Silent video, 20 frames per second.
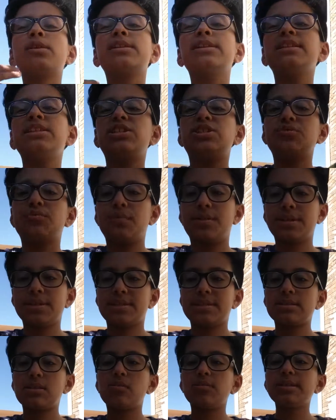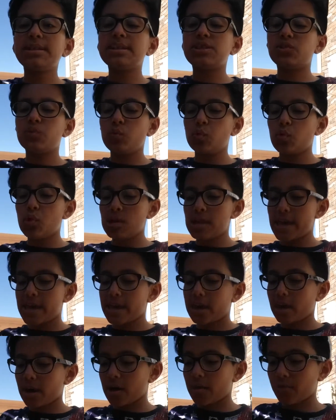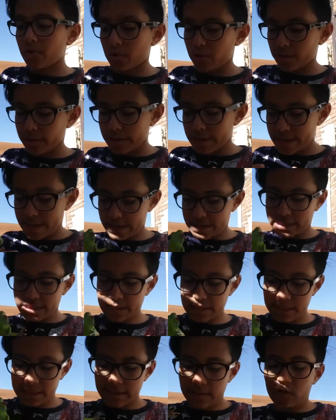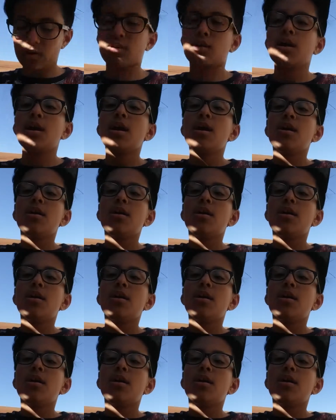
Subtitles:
really to us. Only to like other the